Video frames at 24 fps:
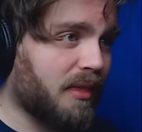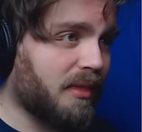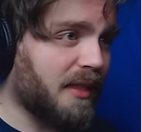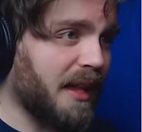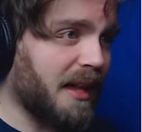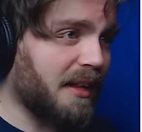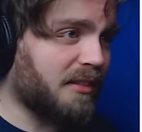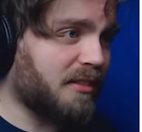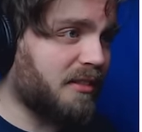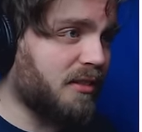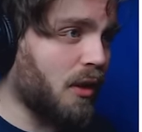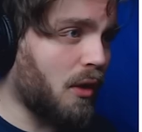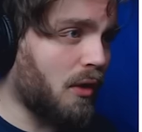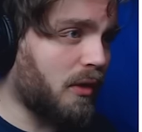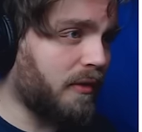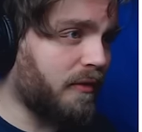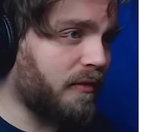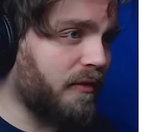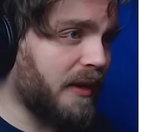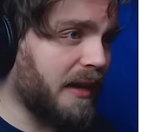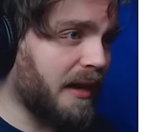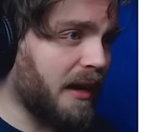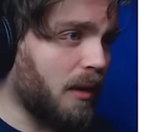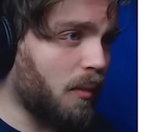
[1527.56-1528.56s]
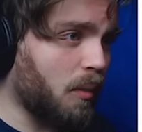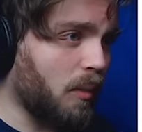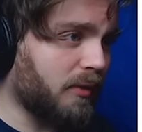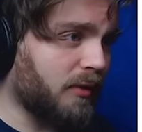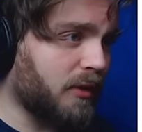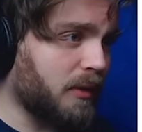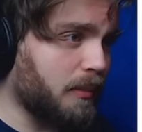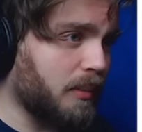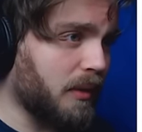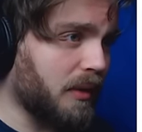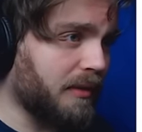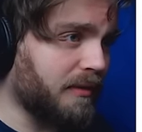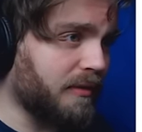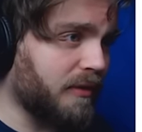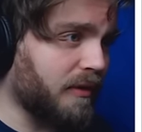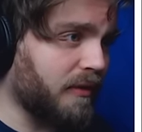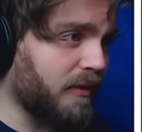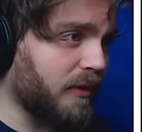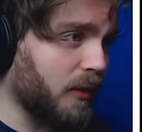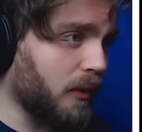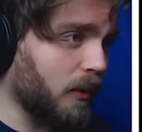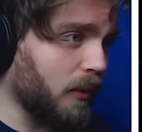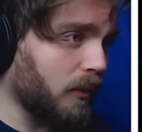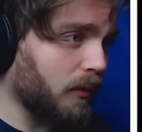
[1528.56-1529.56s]
That's not the thing I want to burn for
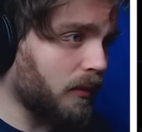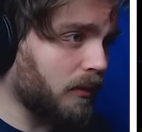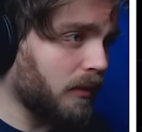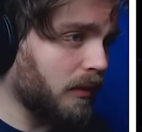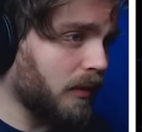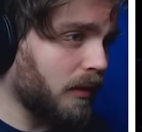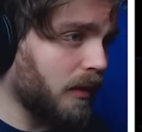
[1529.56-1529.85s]
fuel.